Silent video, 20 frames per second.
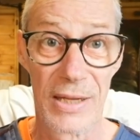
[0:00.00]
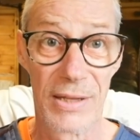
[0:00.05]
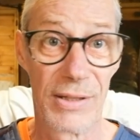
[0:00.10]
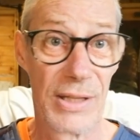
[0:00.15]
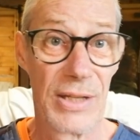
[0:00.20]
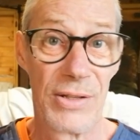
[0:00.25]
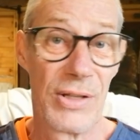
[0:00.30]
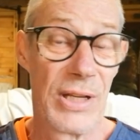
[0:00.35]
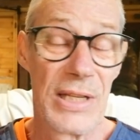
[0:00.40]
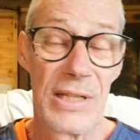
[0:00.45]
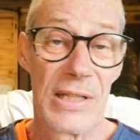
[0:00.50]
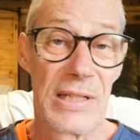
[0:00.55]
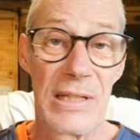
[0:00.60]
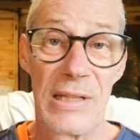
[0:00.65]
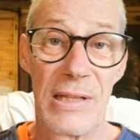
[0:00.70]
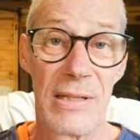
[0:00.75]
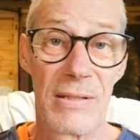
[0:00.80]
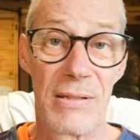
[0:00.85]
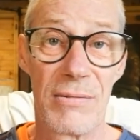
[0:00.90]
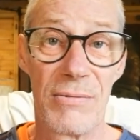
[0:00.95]

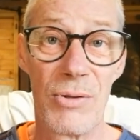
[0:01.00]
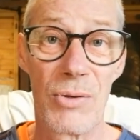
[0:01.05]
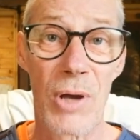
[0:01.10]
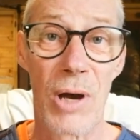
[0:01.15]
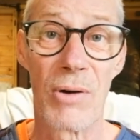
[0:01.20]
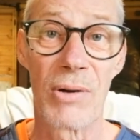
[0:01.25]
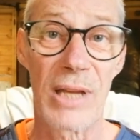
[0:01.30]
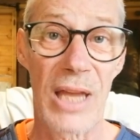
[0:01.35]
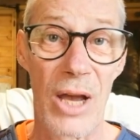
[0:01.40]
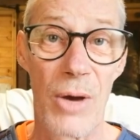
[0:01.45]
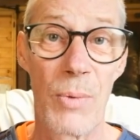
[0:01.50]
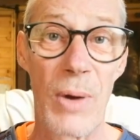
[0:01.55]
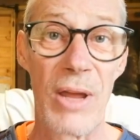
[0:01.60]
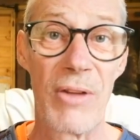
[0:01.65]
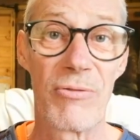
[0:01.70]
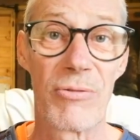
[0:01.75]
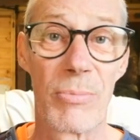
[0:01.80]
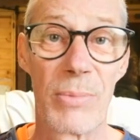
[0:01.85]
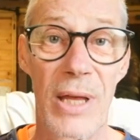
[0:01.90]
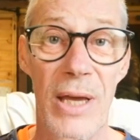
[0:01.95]
You can't get away
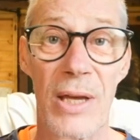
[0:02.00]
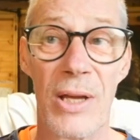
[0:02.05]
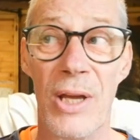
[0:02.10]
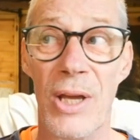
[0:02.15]
from that.